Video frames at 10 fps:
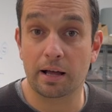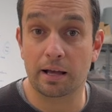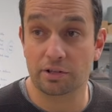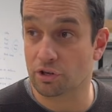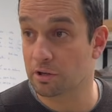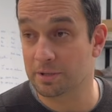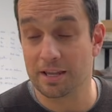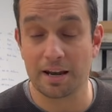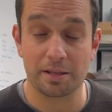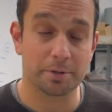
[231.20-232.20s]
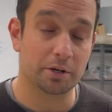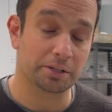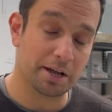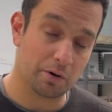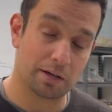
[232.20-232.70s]
He's going to be there in about
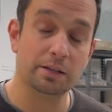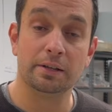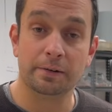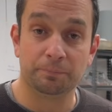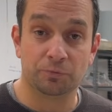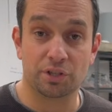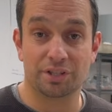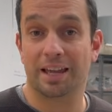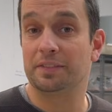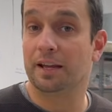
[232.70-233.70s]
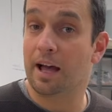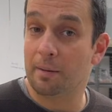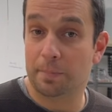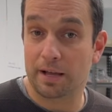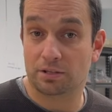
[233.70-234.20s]
an hour. Just get the
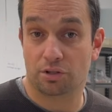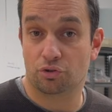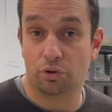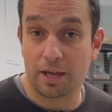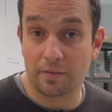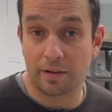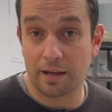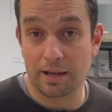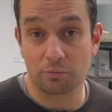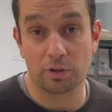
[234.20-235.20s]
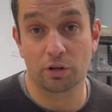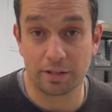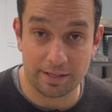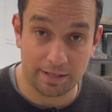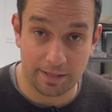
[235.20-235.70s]
car packed together and we're going
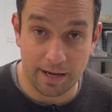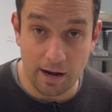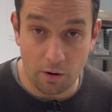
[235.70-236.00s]
to take the car